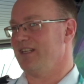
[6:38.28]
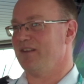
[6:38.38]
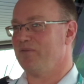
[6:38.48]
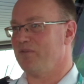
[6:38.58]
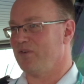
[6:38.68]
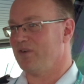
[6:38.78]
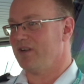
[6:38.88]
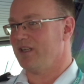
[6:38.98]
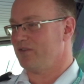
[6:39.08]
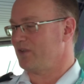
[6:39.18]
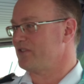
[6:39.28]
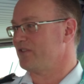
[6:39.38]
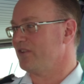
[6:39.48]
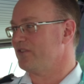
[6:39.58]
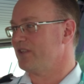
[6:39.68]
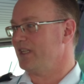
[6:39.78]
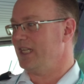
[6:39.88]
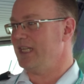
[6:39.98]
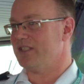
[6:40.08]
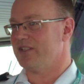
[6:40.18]
yeah. four thrusters,
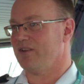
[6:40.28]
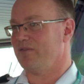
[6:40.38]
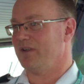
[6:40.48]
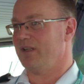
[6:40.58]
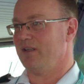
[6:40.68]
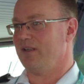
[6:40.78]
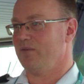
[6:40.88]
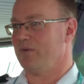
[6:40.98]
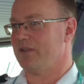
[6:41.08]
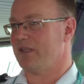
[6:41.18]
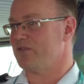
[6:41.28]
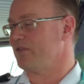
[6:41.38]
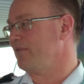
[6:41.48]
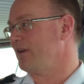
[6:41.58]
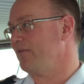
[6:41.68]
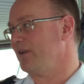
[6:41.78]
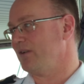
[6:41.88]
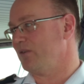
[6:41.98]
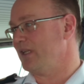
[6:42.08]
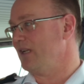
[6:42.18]
each of
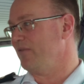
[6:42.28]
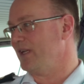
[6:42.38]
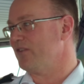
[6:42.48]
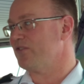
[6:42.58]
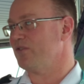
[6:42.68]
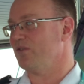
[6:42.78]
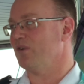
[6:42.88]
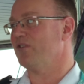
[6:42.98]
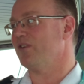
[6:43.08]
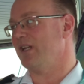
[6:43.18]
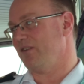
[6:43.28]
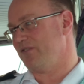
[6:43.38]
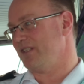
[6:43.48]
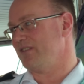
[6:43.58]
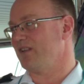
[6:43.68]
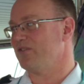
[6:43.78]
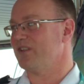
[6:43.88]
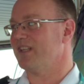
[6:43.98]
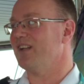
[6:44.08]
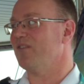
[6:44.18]
1,500 kilowatts, so altogether
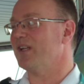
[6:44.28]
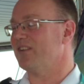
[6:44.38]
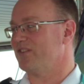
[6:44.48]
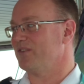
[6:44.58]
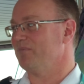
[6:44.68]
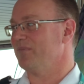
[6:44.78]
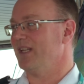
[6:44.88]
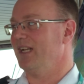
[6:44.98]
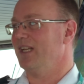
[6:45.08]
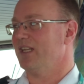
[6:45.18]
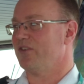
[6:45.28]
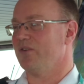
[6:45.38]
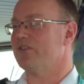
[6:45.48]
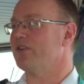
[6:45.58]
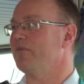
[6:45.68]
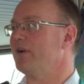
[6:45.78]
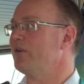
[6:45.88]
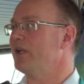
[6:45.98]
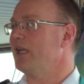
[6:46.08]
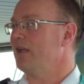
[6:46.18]
6,000 kilowatts. Wow. So it's a
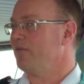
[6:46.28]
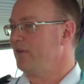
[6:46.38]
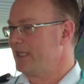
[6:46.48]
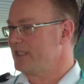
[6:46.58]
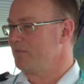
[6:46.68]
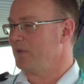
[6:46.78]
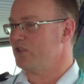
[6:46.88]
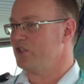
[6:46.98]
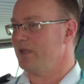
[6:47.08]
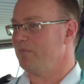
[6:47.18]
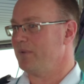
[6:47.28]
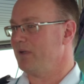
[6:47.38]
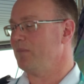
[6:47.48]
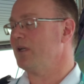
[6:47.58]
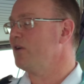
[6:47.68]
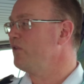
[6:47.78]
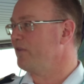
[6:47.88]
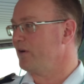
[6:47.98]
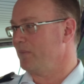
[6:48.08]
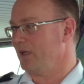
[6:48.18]
very flexible ship and
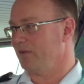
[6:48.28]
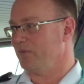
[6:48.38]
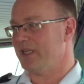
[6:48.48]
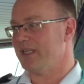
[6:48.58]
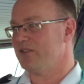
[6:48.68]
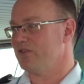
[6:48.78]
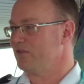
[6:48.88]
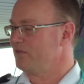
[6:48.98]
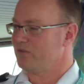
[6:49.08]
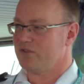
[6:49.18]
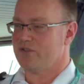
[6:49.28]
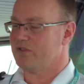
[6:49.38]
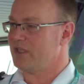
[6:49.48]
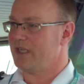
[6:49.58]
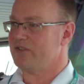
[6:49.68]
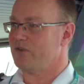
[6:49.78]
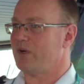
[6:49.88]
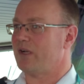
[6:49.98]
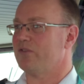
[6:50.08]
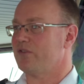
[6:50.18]
maneuverable. We can yeah. change
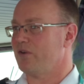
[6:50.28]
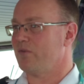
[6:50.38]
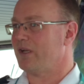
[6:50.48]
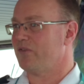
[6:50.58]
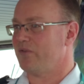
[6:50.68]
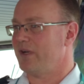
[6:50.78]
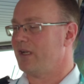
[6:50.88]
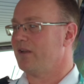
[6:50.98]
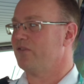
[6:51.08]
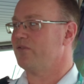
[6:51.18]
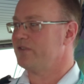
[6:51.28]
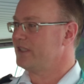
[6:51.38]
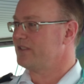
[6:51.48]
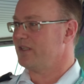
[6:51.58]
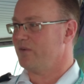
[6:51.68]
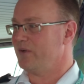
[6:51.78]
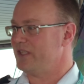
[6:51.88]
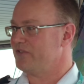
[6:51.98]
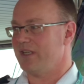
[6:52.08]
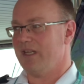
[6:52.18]
around, turn around 360
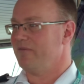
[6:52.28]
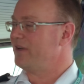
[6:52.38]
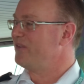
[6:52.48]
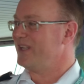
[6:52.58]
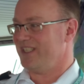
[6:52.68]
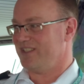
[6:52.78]
degrees right. very